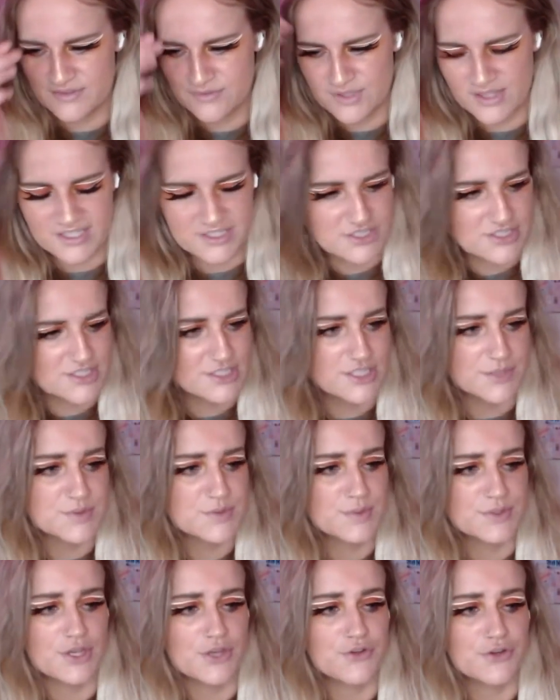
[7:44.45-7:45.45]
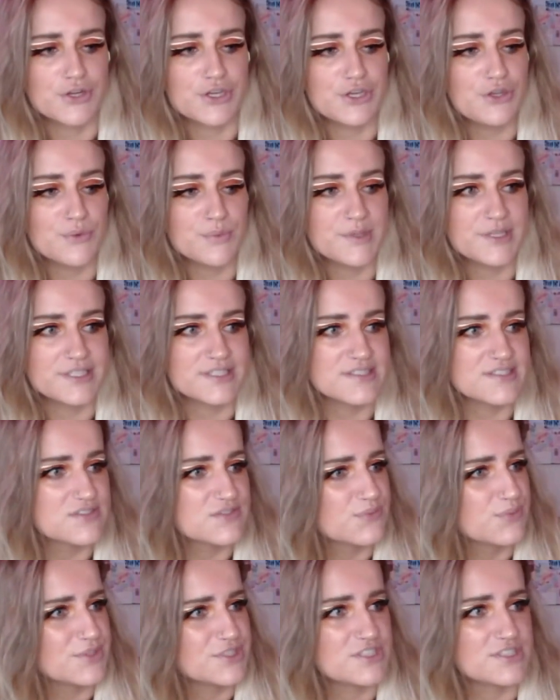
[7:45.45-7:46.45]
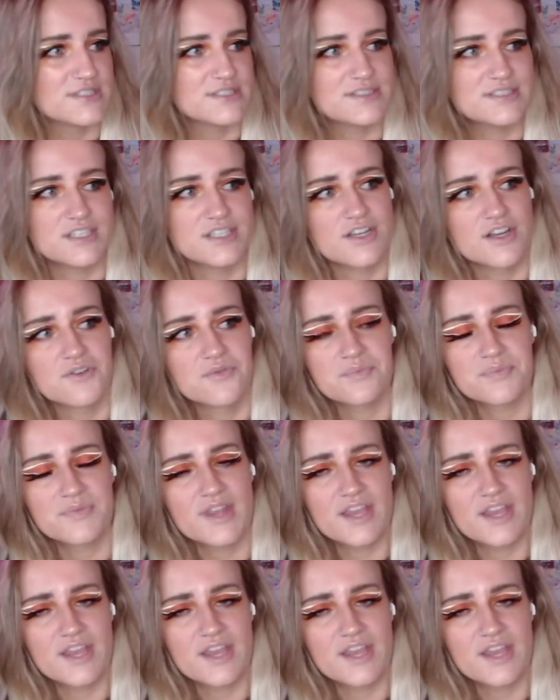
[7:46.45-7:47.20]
relationships with other humans, which is, you know,